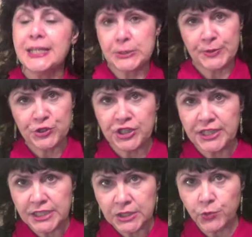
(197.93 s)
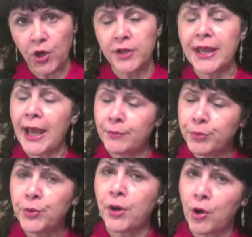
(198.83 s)
especially in Iran
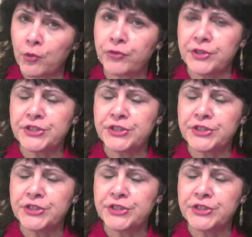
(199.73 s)
and also